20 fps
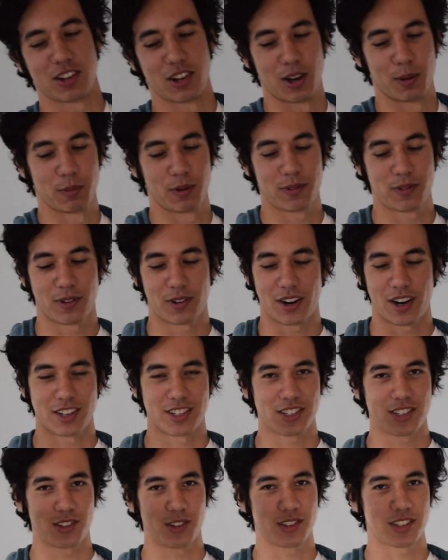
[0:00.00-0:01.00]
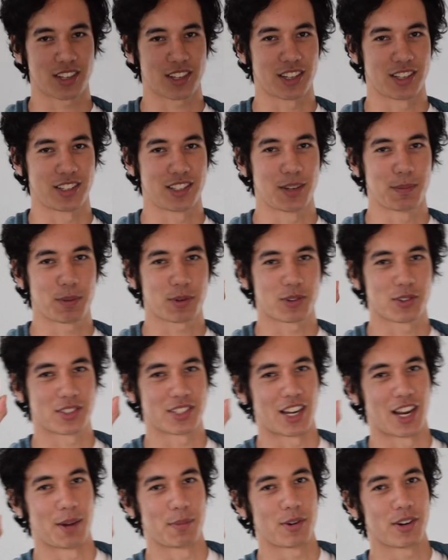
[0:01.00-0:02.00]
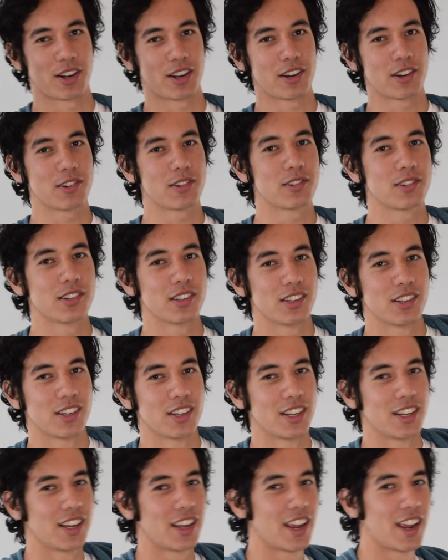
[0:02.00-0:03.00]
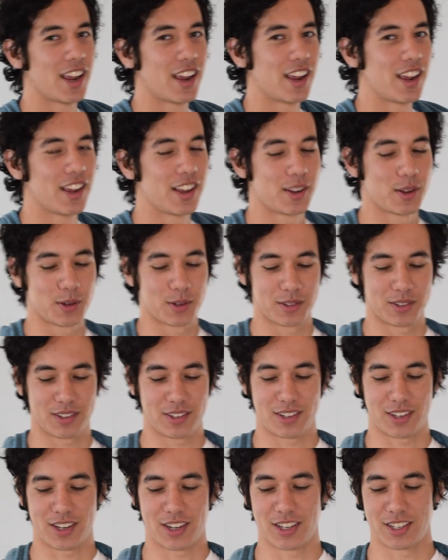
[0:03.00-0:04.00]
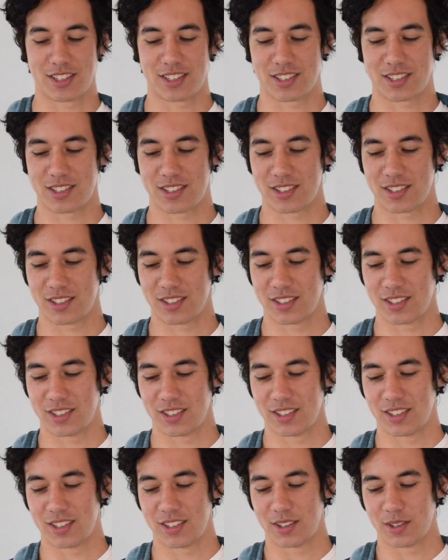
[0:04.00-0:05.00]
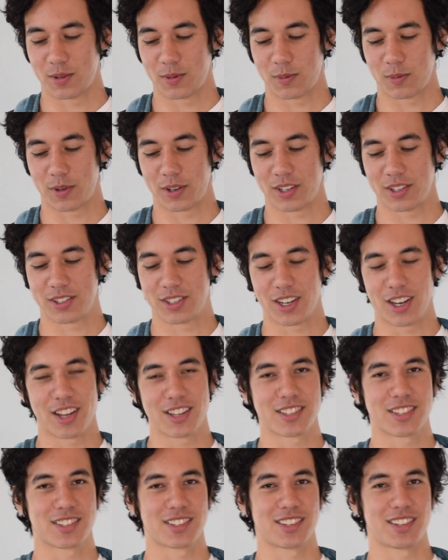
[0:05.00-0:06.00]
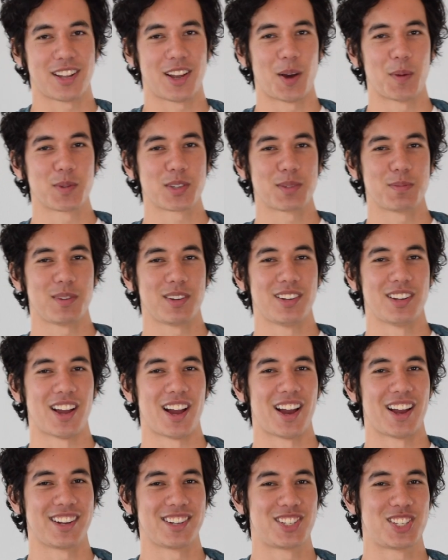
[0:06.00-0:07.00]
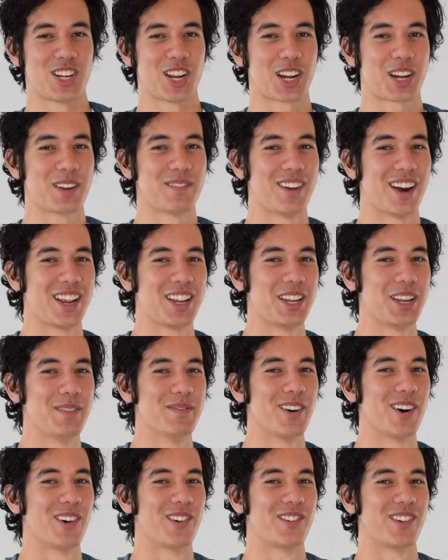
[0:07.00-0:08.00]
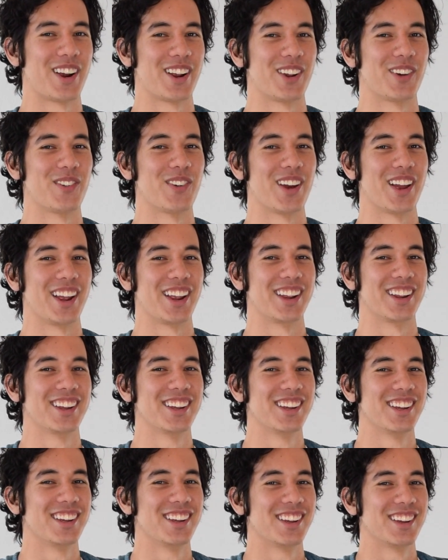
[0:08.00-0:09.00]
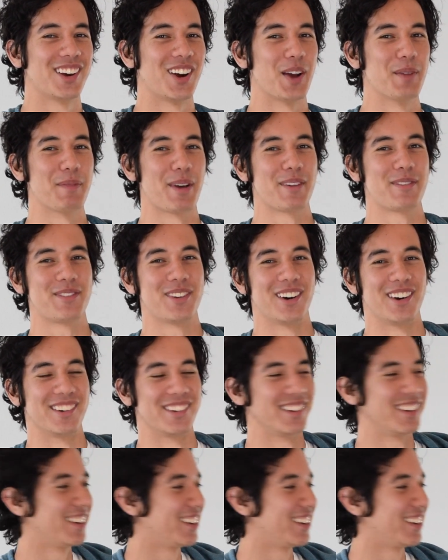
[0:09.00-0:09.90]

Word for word: Calm before, I just use like a typical timer now. And it's, what it does is it helps me not check my email right away on my phone.